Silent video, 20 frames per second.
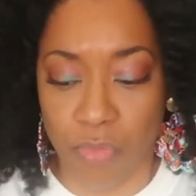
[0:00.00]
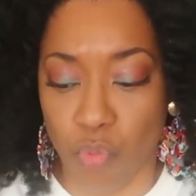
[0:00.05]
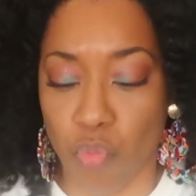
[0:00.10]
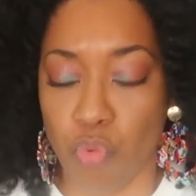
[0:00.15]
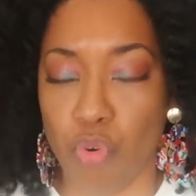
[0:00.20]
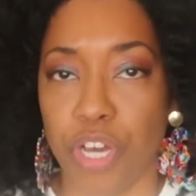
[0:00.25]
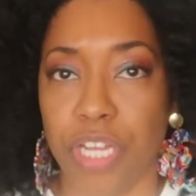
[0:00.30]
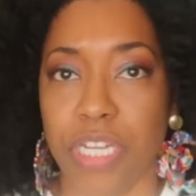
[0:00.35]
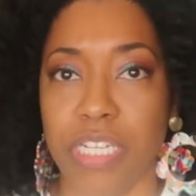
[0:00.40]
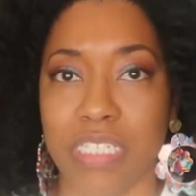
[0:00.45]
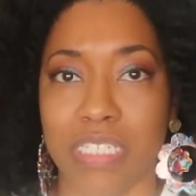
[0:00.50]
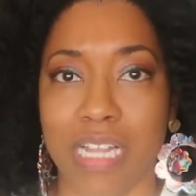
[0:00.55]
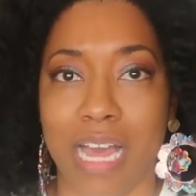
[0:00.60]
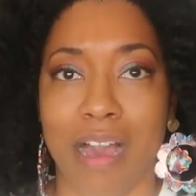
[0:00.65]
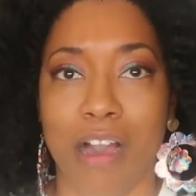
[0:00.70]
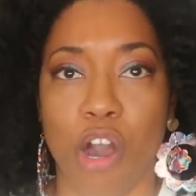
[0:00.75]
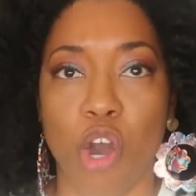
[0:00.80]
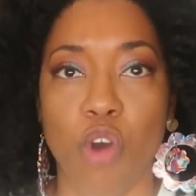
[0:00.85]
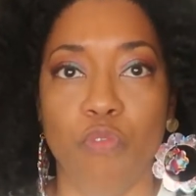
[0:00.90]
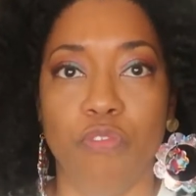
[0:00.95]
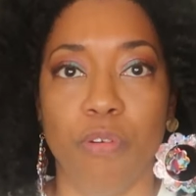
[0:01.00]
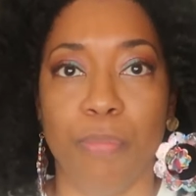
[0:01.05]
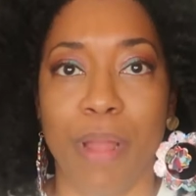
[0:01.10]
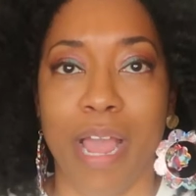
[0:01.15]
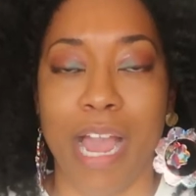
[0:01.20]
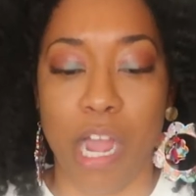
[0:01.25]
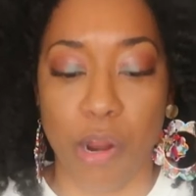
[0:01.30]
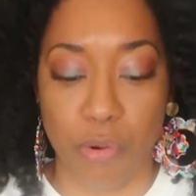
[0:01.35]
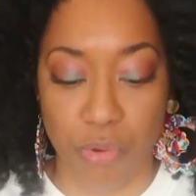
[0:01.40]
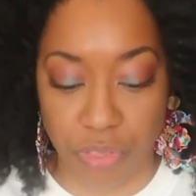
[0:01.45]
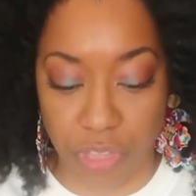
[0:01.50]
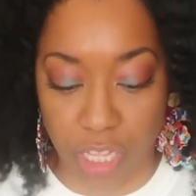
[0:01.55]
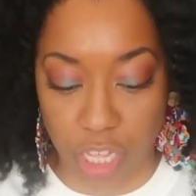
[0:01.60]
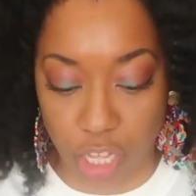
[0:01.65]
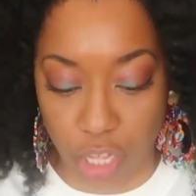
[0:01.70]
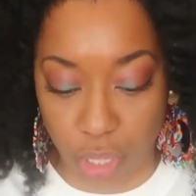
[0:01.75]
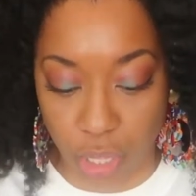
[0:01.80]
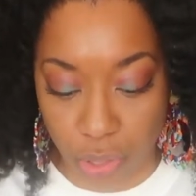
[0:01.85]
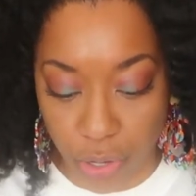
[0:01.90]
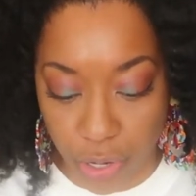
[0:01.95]
One is not overpowering the
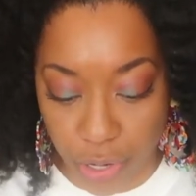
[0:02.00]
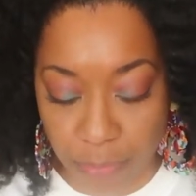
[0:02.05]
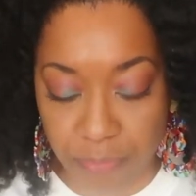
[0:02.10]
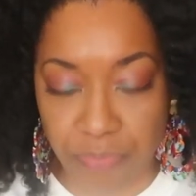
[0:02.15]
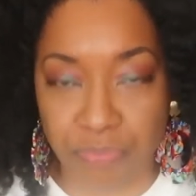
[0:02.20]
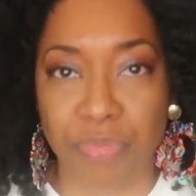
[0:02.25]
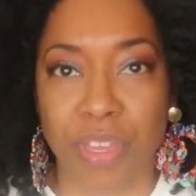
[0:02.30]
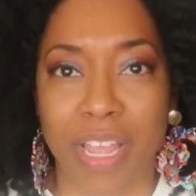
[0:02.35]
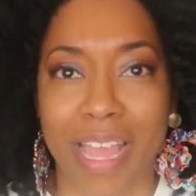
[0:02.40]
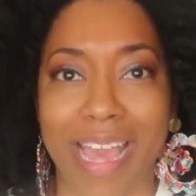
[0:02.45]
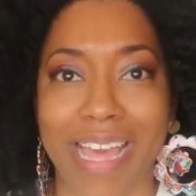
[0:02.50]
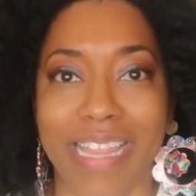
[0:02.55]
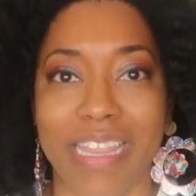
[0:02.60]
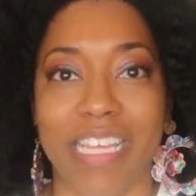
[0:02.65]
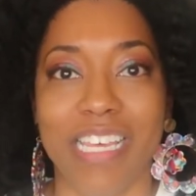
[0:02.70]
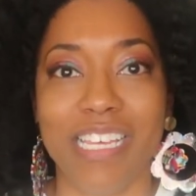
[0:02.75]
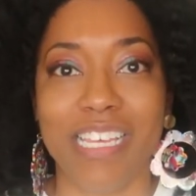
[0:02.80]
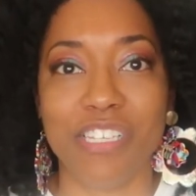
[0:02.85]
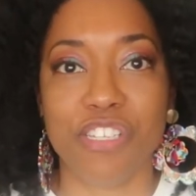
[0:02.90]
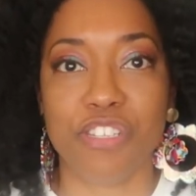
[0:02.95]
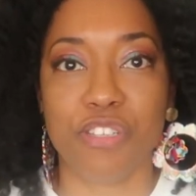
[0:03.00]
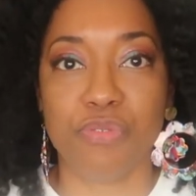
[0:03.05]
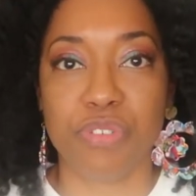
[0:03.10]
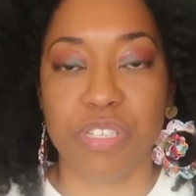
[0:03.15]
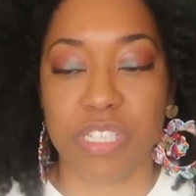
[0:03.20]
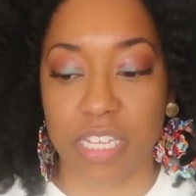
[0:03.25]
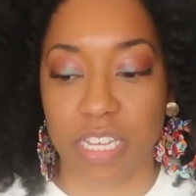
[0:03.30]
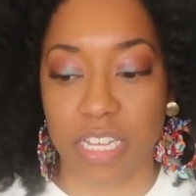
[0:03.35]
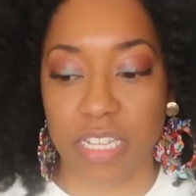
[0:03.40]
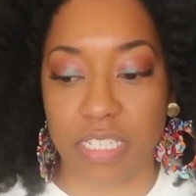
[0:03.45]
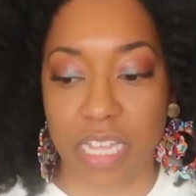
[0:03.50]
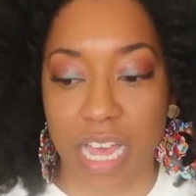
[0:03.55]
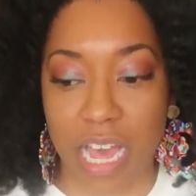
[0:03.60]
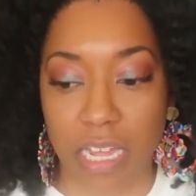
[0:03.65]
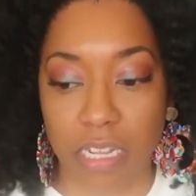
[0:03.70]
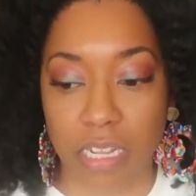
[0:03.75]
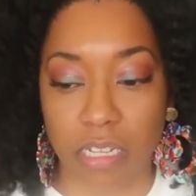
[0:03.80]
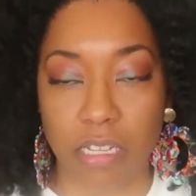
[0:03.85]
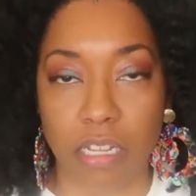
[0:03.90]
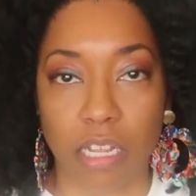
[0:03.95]
other. And these two scents,
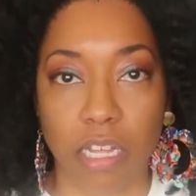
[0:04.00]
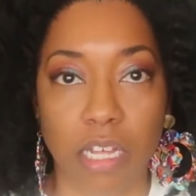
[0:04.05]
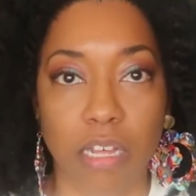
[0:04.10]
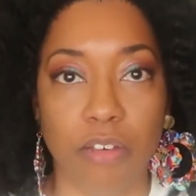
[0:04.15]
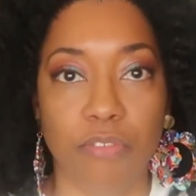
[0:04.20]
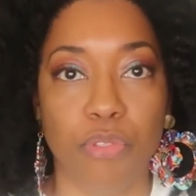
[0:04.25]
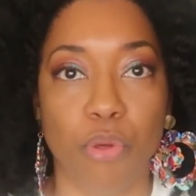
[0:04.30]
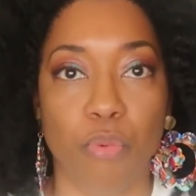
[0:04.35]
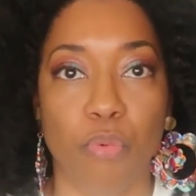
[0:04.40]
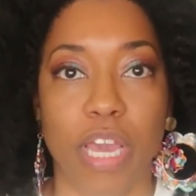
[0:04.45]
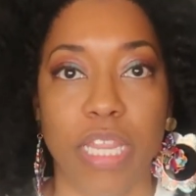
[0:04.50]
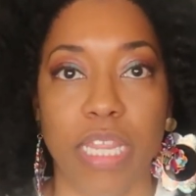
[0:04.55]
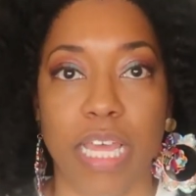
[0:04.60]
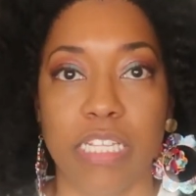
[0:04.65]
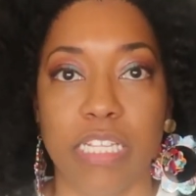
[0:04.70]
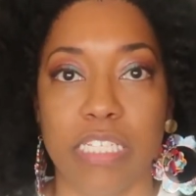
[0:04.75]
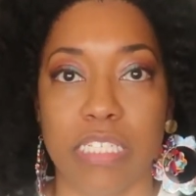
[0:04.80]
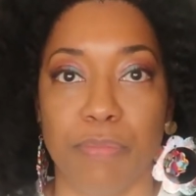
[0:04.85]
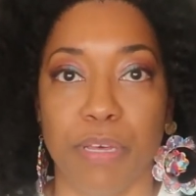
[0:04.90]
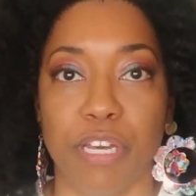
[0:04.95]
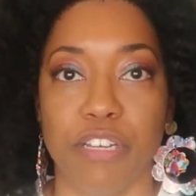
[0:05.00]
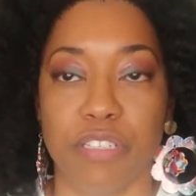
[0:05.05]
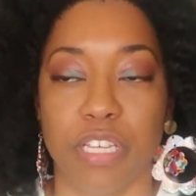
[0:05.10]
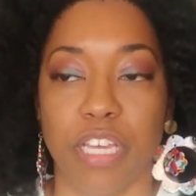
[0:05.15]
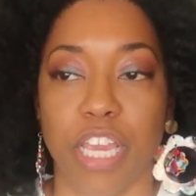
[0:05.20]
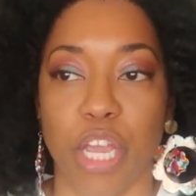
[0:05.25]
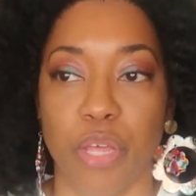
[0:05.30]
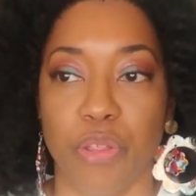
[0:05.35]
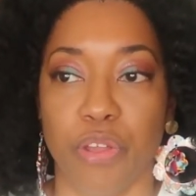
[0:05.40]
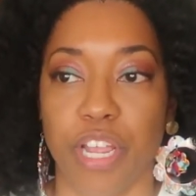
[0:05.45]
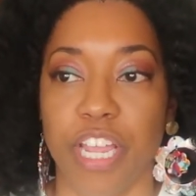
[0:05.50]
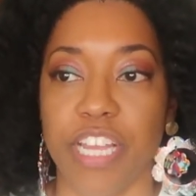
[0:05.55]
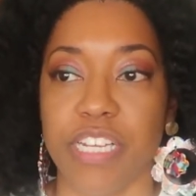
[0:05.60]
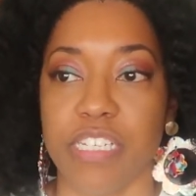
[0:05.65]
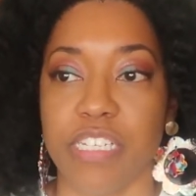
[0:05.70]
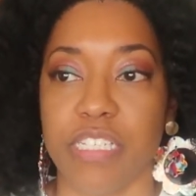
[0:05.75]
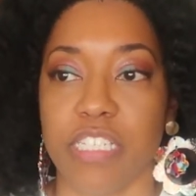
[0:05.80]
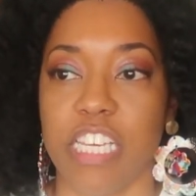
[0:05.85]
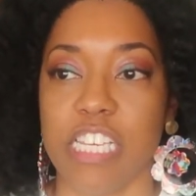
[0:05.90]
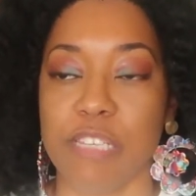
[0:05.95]
I love the way they smell together. It
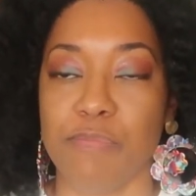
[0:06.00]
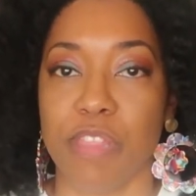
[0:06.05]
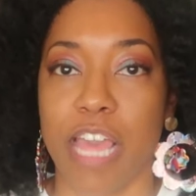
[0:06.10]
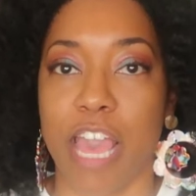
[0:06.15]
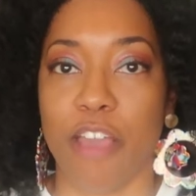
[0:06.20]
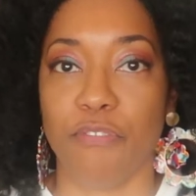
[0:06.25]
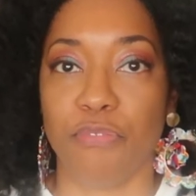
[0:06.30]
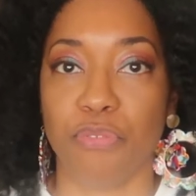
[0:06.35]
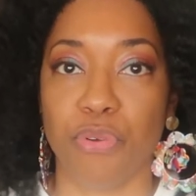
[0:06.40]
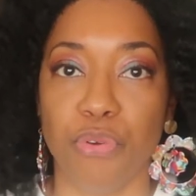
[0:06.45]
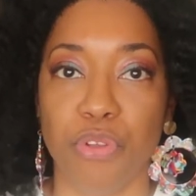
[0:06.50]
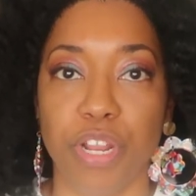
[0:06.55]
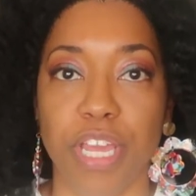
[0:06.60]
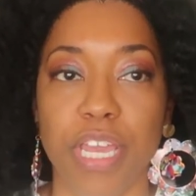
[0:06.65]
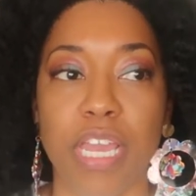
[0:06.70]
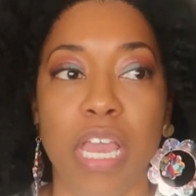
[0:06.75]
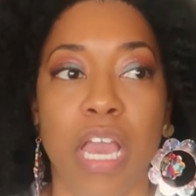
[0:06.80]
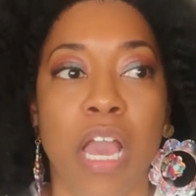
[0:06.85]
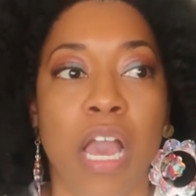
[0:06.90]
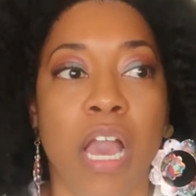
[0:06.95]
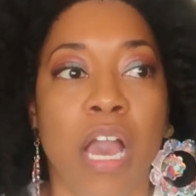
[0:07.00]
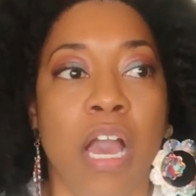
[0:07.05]
just gives me that fruity,